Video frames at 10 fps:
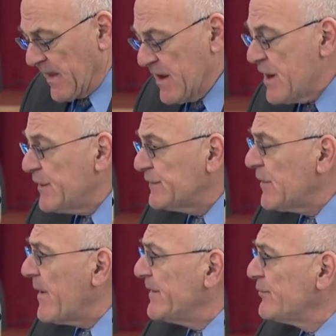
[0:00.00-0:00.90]
So
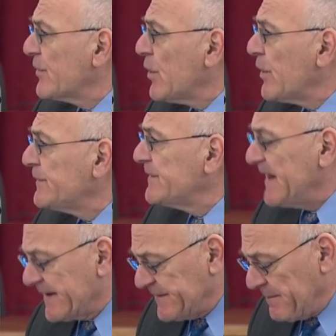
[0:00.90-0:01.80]
as regards
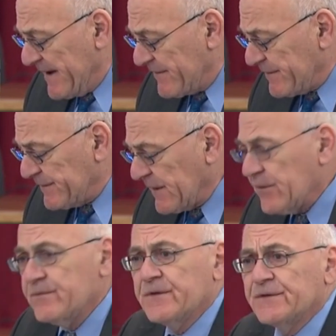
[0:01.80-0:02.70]

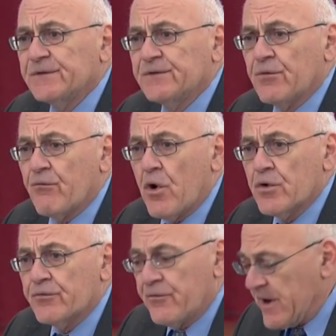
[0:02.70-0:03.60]
dexamethasone, this is the wrong
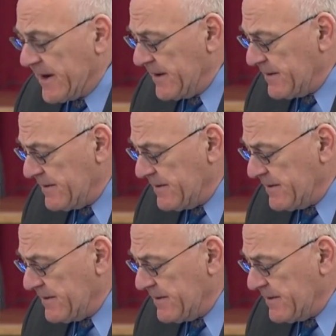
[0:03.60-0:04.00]
drug